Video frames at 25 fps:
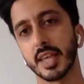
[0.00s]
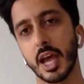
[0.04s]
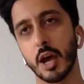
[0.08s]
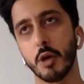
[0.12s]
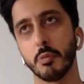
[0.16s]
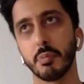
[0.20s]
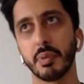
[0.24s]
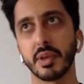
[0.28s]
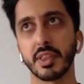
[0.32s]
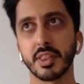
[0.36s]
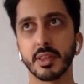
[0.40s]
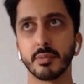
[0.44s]
is
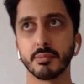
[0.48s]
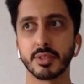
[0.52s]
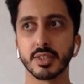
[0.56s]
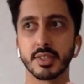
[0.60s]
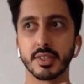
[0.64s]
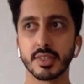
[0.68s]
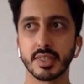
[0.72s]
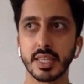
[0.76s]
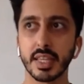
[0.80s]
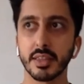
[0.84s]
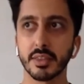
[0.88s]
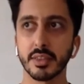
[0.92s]
helping them
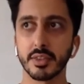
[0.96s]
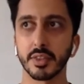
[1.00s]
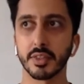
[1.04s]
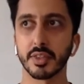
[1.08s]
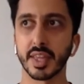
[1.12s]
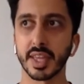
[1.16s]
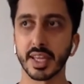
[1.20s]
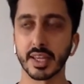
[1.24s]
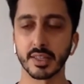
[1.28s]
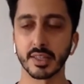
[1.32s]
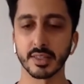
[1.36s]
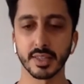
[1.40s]
to see
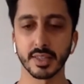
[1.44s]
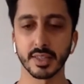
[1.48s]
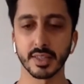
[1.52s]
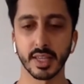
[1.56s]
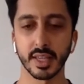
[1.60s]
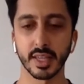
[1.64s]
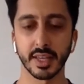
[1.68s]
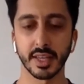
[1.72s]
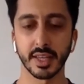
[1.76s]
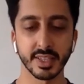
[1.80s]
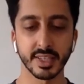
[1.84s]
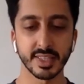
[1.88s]
the
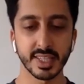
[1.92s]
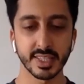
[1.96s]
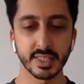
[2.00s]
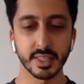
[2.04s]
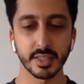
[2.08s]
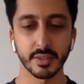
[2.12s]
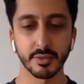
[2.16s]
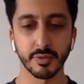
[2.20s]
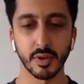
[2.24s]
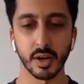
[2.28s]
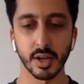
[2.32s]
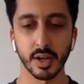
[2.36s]
things and
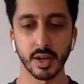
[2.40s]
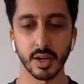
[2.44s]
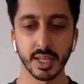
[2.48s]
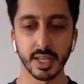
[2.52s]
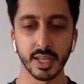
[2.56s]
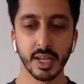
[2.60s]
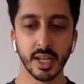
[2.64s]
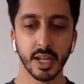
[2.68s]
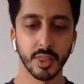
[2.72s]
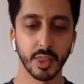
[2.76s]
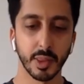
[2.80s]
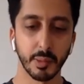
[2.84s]

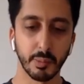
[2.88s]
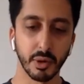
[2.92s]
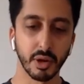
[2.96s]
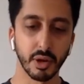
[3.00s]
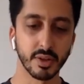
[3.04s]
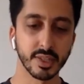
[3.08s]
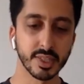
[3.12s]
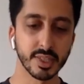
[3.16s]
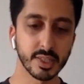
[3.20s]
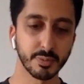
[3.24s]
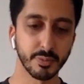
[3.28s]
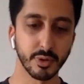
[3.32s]
identify
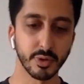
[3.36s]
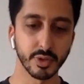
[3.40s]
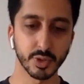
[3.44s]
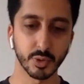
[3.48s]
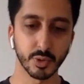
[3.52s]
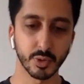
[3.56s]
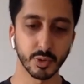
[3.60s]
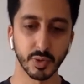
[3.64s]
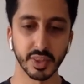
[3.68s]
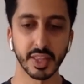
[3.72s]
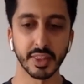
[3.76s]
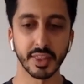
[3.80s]
the blind
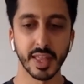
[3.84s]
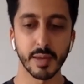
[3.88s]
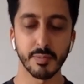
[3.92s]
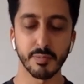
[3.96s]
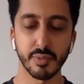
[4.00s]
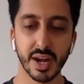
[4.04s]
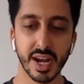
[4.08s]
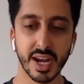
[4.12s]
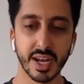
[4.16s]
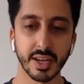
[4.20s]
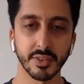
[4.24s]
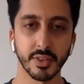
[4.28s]
spots within
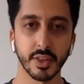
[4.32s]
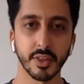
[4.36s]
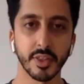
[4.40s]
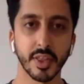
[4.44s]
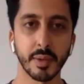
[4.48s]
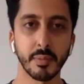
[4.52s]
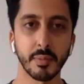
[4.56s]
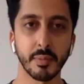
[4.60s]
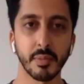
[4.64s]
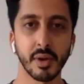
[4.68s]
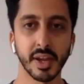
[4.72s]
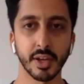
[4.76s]
their
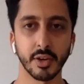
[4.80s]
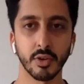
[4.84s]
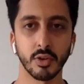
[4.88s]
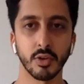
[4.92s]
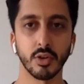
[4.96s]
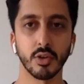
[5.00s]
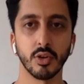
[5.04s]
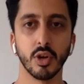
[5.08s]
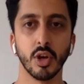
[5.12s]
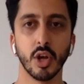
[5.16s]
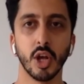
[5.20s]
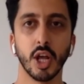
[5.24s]
brand that they
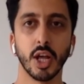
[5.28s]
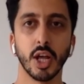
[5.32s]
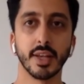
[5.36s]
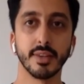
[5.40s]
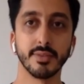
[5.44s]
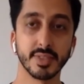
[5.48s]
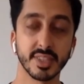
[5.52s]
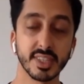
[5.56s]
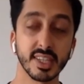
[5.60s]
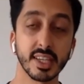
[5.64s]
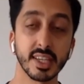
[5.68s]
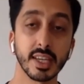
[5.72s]
might not
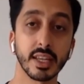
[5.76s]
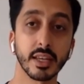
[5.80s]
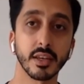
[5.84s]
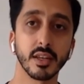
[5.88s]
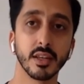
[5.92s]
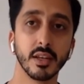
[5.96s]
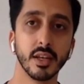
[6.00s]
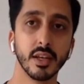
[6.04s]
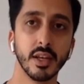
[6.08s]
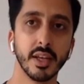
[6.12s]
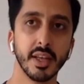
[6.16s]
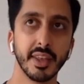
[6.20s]
have
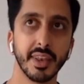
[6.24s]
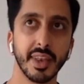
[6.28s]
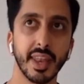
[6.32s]
seen.